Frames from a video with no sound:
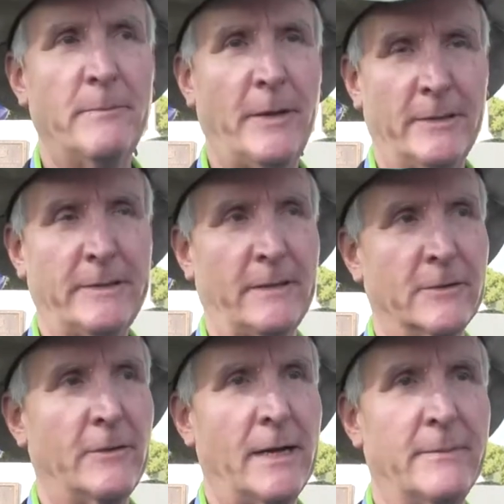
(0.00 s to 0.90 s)

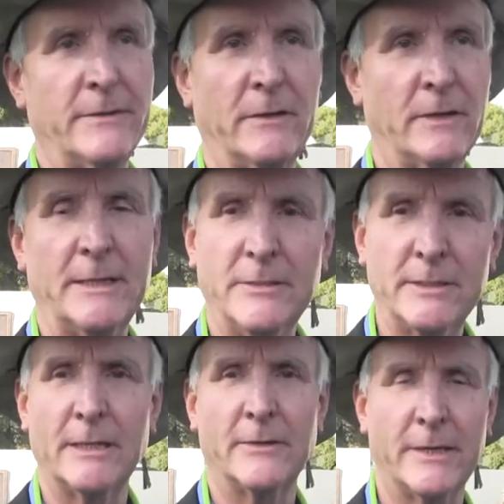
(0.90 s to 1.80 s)
telegram is a
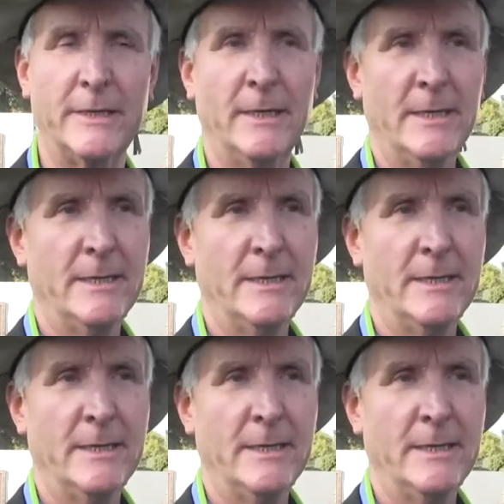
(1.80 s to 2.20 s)
legendary